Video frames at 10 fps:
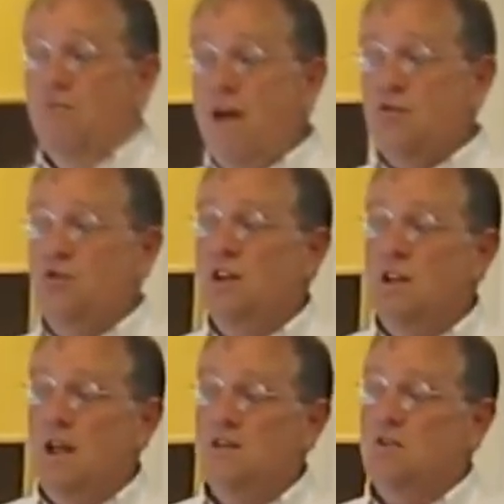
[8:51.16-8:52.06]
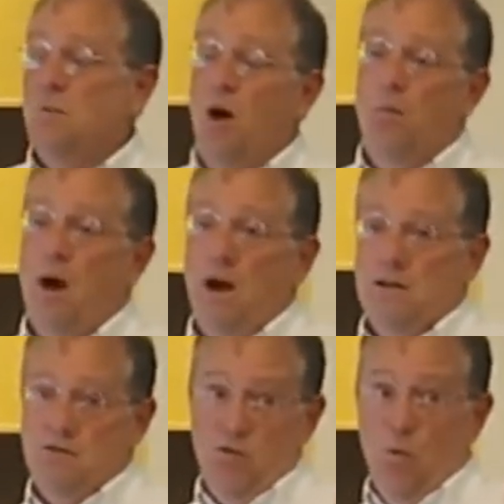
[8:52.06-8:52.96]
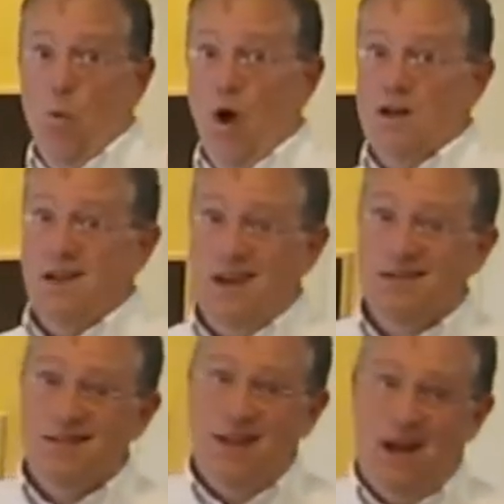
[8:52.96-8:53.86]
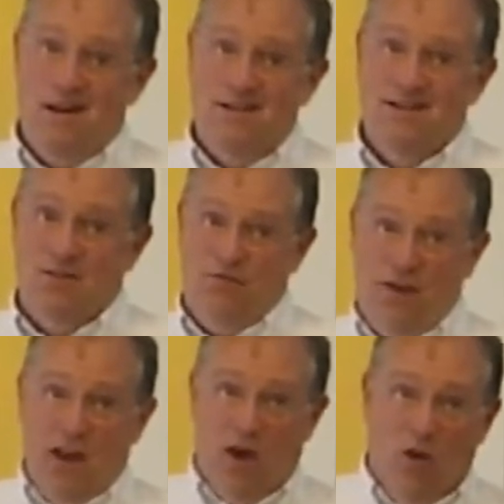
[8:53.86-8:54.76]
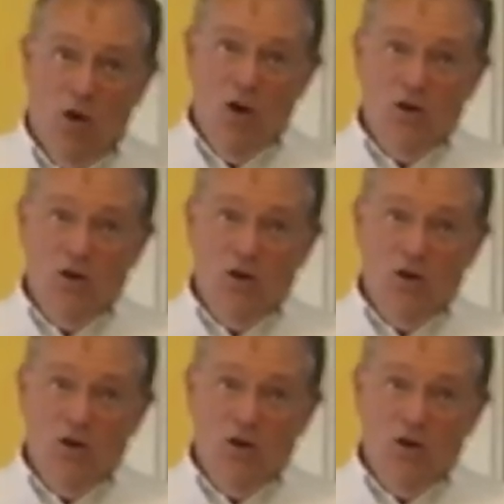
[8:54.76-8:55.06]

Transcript: Never seen a case of smallpox. Actually, one case of tetanus as a fellow